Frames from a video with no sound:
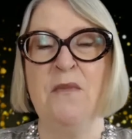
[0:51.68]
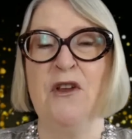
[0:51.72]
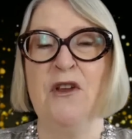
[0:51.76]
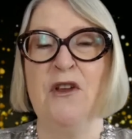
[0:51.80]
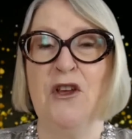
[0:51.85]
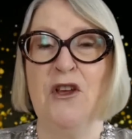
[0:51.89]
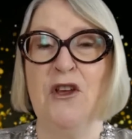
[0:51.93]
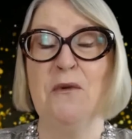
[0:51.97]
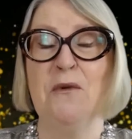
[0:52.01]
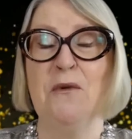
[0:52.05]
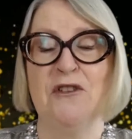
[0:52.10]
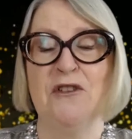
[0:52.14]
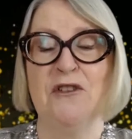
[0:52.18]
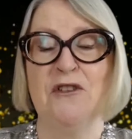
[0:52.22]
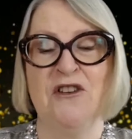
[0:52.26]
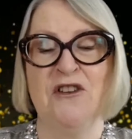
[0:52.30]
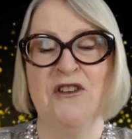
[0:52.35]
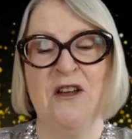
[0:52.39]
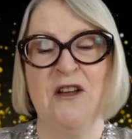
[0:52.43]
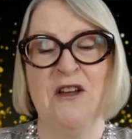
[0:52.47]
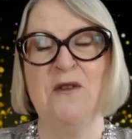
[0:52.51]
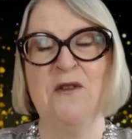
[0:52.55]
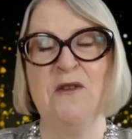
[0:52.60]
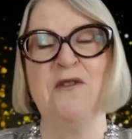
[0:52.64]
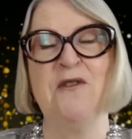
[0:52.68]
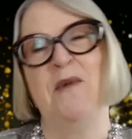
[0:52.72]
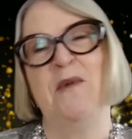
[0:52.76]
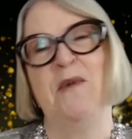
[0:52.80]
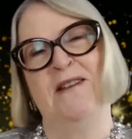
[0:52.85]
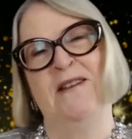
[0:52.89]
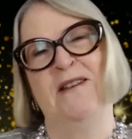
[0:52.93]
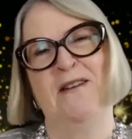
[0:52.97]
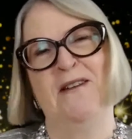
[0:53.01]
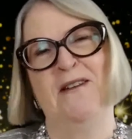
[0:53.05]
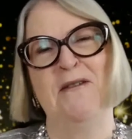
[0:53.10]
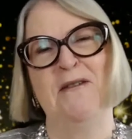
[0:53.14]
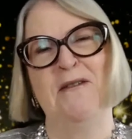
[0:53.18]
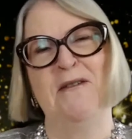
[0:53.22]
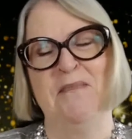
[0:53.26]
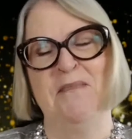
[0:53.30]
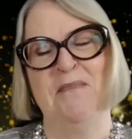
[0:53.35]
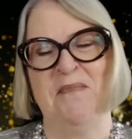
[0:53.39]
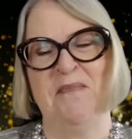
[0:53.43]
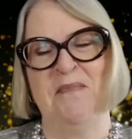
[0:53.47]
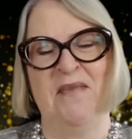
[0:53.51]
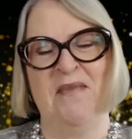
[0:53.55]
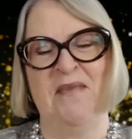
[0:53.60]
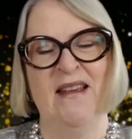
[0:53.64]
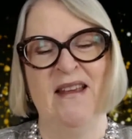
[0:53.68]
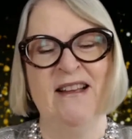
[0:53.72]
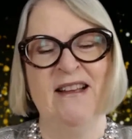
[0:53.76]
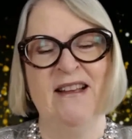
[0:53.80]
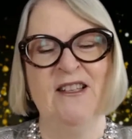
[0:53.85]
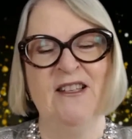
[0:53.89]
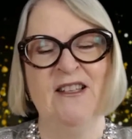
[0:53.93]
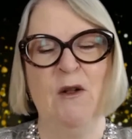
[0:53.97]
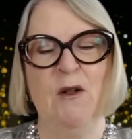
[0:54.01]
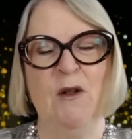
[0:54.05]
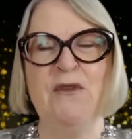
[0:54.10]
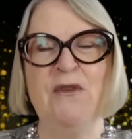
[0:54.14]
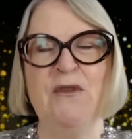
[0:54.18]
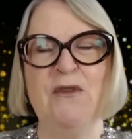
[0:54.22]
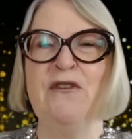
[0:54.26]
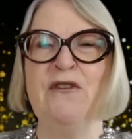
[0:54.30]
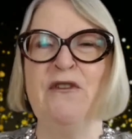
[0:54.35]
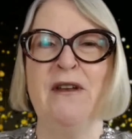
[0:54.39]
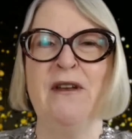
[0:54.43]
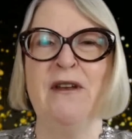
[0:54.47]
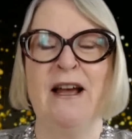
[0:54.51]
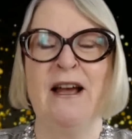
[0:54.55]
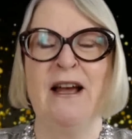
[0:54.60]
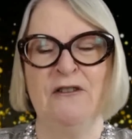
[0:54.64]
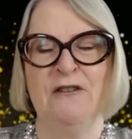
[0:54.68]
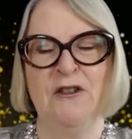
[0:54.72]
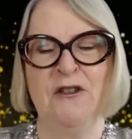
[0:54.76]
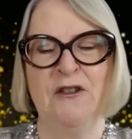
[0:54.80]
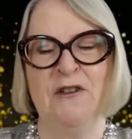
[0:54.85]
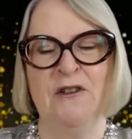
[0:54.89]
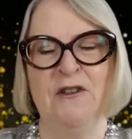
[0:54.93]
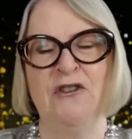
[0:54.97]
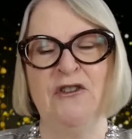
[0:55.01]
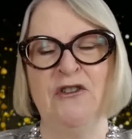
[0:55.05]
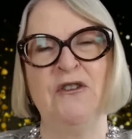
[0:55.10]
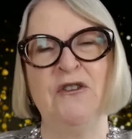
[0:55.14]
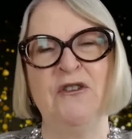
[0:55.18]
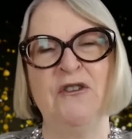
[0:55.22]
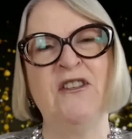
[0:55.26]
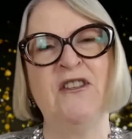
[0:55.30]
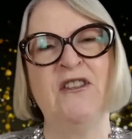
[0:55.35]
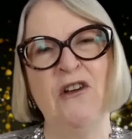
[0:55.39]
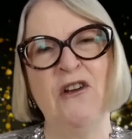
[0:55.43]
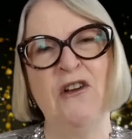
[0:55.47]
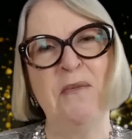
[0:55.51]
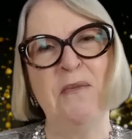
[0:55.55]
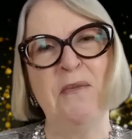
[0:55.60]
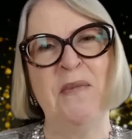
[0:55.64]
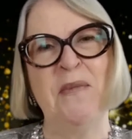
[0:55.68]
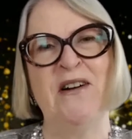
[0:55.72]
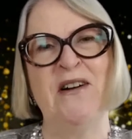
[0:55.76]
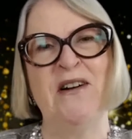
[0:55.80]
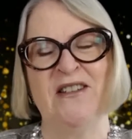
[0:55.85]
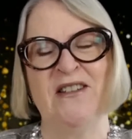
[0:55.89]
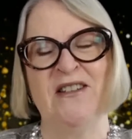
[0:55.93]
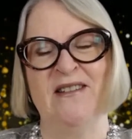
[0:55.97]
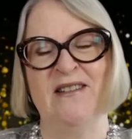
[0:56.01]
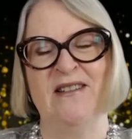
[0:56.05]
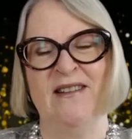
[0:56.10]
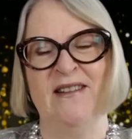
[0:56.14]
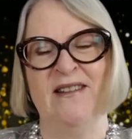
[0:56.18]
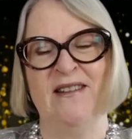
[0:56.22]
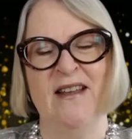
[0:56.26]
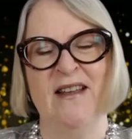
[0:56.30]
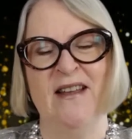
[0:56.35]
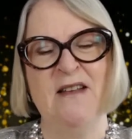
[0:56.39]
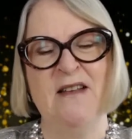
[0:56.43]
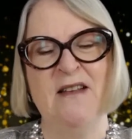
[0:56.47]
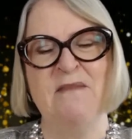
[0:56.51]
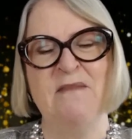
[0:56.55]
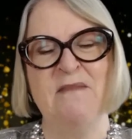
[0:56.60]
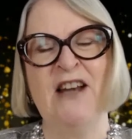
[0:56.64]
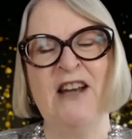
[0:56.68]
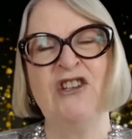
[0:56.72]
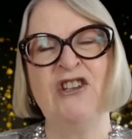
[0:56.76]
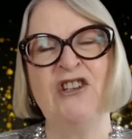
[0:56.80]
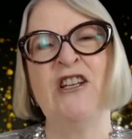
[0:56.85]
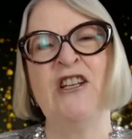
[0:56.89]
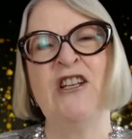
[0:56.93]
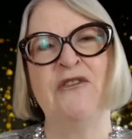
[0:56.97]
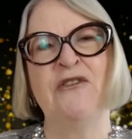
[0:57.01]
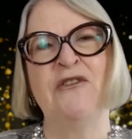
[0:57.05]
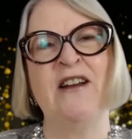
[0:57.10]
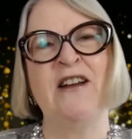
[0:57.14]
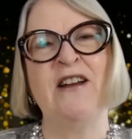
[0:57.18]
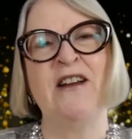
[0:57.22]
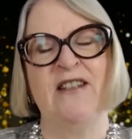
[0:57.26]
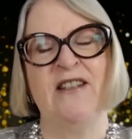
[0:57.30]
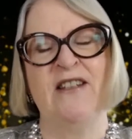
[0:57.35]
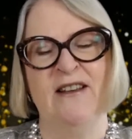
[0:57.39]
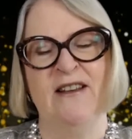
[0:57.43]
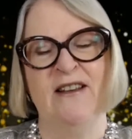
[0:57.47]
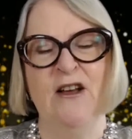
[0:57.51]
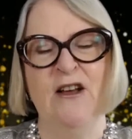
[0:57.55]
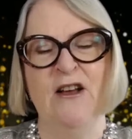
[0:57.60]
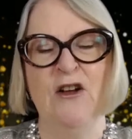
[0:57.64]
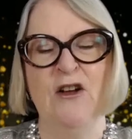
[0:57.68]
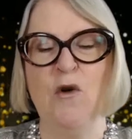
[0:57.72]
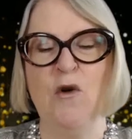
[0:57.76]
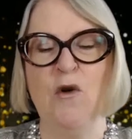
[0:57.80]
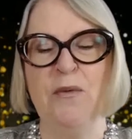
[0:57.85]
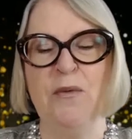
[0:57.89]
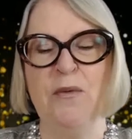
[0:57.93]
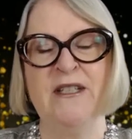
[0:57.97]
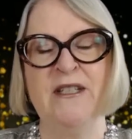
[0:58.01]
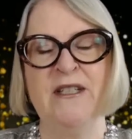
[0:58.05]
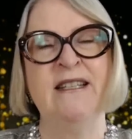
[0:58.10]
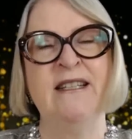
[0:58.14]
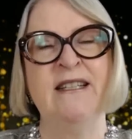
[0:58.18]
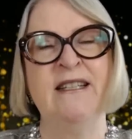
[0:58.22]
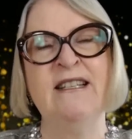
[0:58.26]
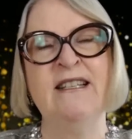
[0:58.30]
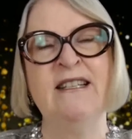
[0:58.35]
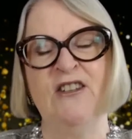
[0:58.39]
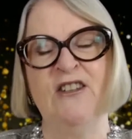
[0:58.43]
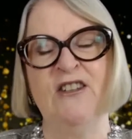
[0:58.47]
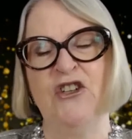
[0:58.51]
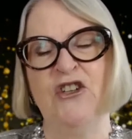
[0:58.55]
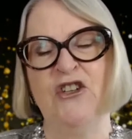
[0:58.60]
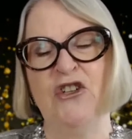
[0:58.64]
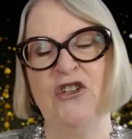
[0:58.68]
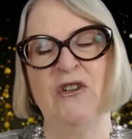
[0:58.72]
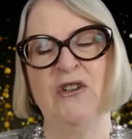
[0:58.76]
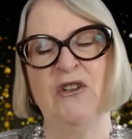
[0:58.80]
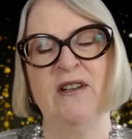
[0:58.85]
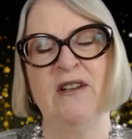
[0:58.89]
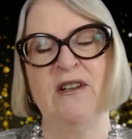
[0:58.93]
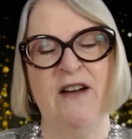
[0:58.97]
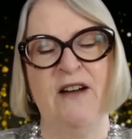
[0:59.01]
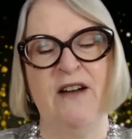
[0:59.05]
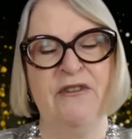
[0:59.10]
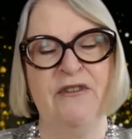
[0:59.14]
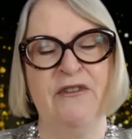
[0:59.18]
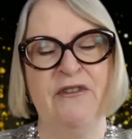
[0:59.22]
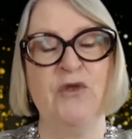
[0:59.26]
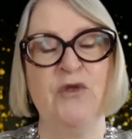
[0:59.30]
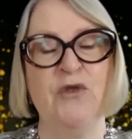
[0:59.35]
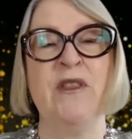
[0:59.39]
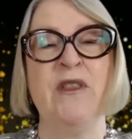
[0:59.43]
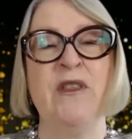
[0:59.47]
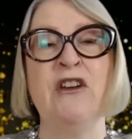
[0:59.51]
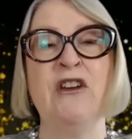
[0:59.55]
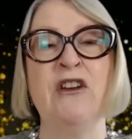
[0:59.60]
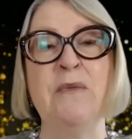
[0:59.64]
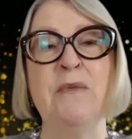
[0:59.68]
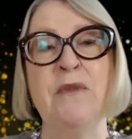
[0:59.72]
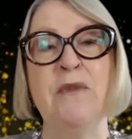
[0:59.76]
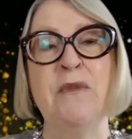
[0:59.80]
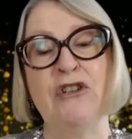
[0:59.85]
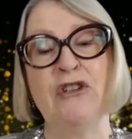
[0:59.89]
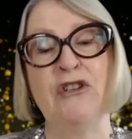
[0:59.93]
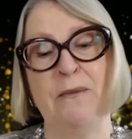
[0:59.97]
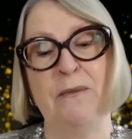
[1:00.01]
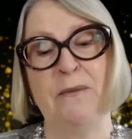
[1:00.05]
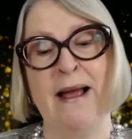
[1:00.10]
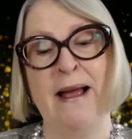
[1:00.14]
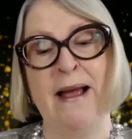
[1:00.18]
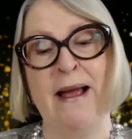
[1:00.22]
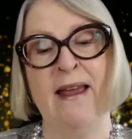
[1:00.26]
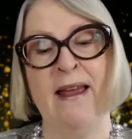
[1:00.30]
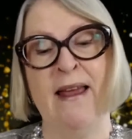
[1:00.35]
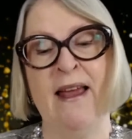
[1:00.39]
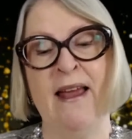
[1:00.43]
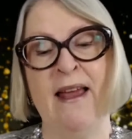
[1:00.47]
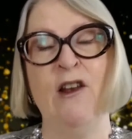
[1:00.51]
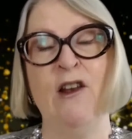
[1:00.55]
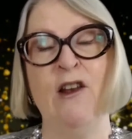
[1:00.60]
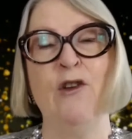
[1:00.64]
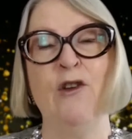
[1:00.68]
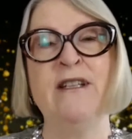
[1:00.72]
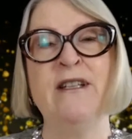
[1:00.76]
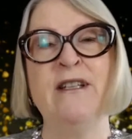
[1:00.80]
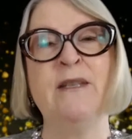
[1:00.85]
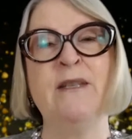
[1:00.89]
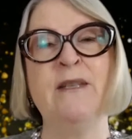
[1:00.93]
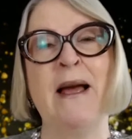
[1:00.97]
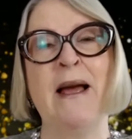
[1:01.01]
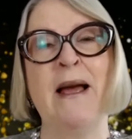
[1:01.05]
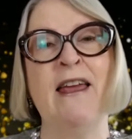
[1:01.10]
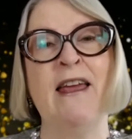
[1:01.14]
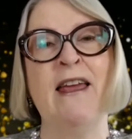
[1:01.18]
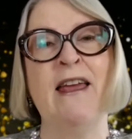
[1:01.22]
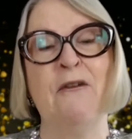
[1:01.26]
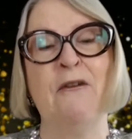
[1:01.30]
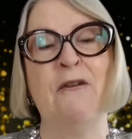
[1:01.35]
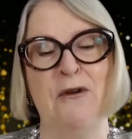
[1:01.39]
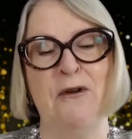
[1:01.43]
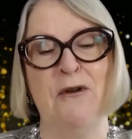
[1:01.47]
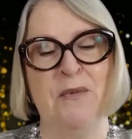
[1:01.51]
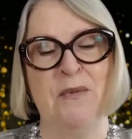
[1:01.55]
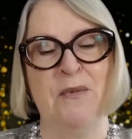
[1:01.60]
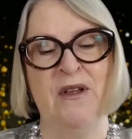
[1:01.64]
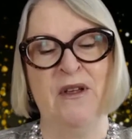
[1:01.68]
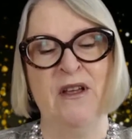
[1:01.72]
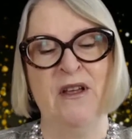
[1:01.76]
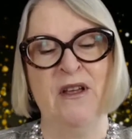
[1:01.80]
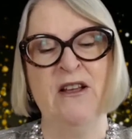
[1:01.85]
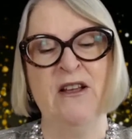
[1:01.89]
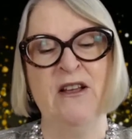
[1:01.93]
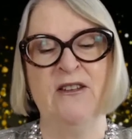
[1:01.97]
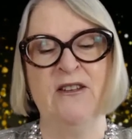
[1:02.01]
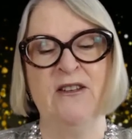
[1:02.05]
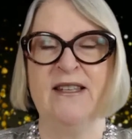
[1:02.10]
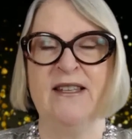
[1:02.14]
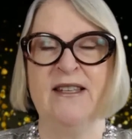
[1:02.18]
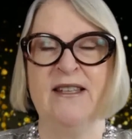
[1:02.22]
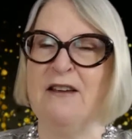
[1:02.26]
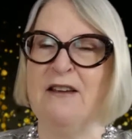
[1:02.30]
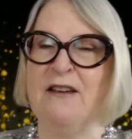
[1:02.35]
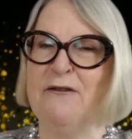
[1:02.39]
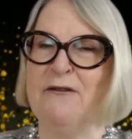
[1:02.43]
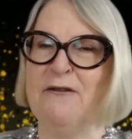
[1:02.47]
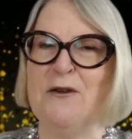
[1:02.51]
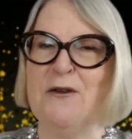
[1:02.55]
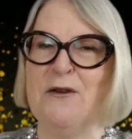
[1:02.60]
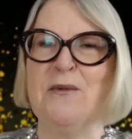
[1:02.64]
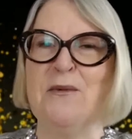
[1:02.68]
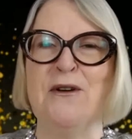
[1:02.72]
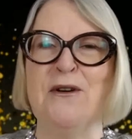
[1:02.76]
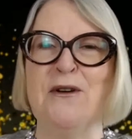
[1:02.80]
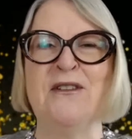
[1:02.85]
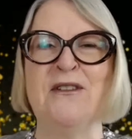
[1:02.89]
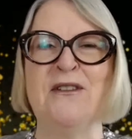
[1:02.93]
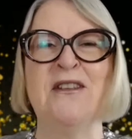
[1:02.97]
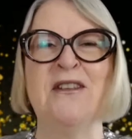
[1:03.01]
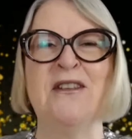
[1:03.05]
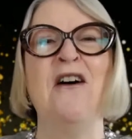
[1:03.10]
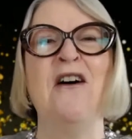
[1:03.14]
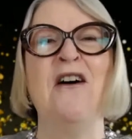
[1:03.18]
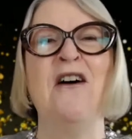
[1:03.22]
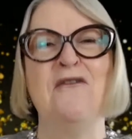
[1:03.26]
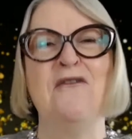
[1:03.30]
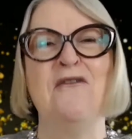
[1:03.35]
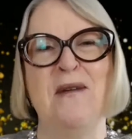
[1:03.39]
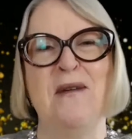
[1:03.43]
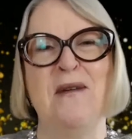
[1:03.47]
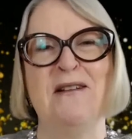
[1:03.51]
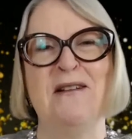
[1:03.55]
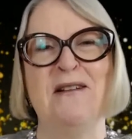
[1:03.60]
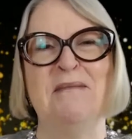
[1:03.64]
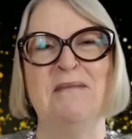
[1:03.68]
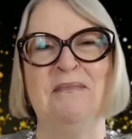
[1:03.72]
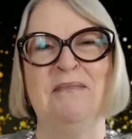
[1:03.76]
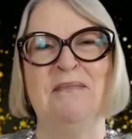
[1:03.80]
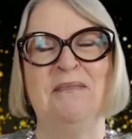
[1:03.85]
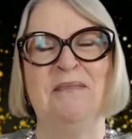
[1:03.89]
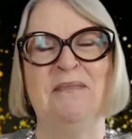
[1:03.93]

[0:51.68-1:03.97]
But you want to know who the winners are. So I'll move on now to introduce Scott Barton, Managing Director, Corporate and Institutional Coverage within Commercial Banking at Lloyds Banking Group, to say a few words of welcome.